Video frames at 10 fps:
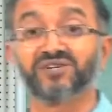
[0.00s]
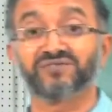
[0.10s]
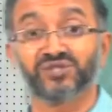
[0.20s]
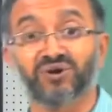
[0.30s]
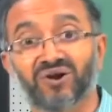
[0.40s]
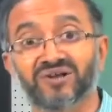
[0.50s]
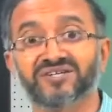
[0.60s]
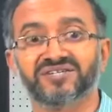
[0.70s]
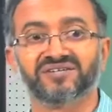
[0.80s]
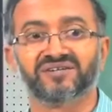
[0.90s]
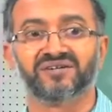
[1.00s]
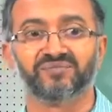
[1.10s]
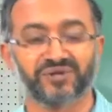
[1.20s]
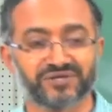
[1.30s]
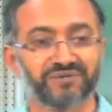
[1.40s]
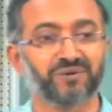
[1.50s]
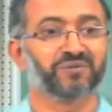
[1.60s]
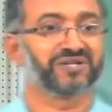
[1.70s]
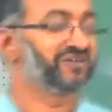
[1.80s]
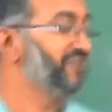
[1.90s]
of salts, because
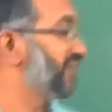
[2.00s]
remember that we